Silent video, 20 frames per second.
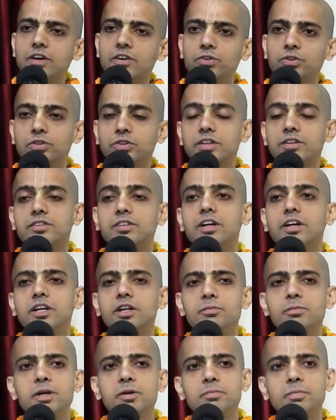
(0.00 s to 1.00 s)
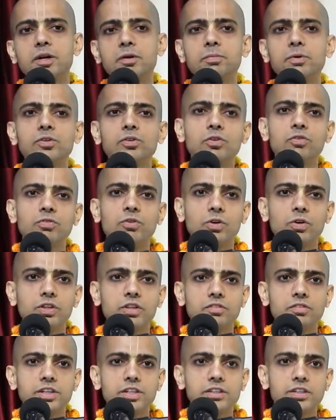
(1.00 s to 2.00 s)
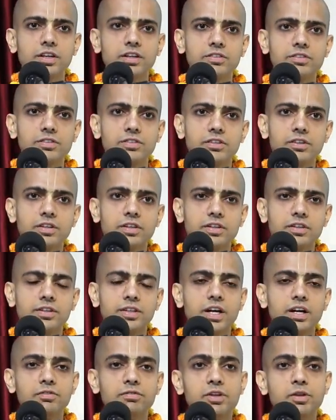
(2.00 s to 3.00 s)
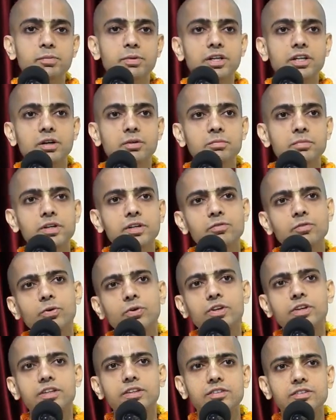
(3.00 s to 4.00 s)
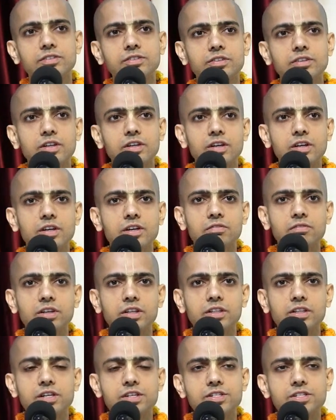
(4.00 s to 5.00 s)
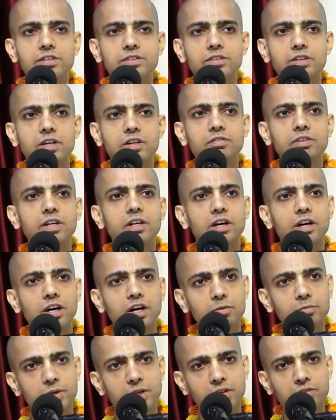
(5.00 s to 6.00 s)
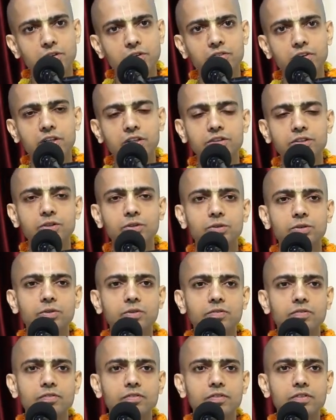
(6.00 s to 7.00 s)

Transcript: So this is the ultimate purpose of all the Vedas, that we become devotees. Vedascha sarver aham eva vedyo.